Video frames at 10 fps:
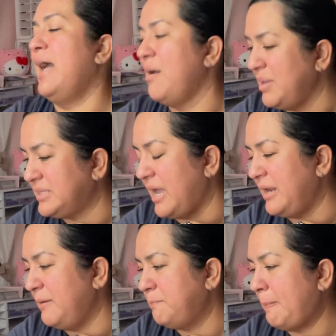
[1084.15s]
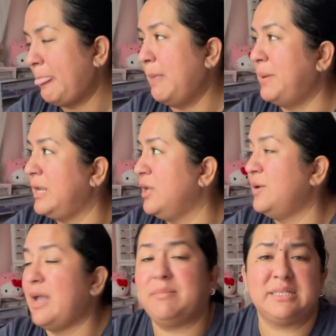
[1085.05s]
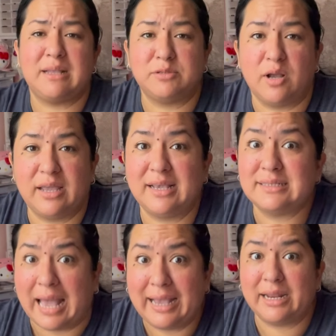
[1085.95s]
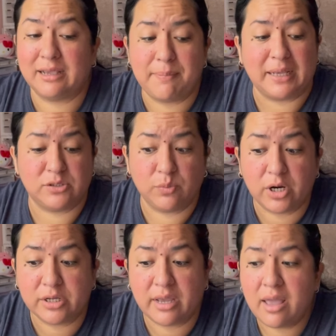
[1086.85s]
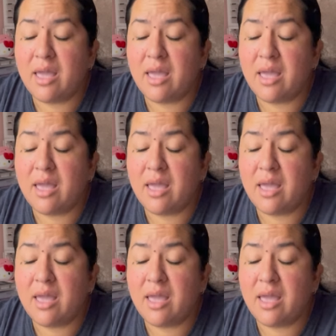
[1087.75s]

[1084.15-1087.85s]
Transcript: I'm excited. But anywho, I'm gonna stop talking because I gotta get back to work.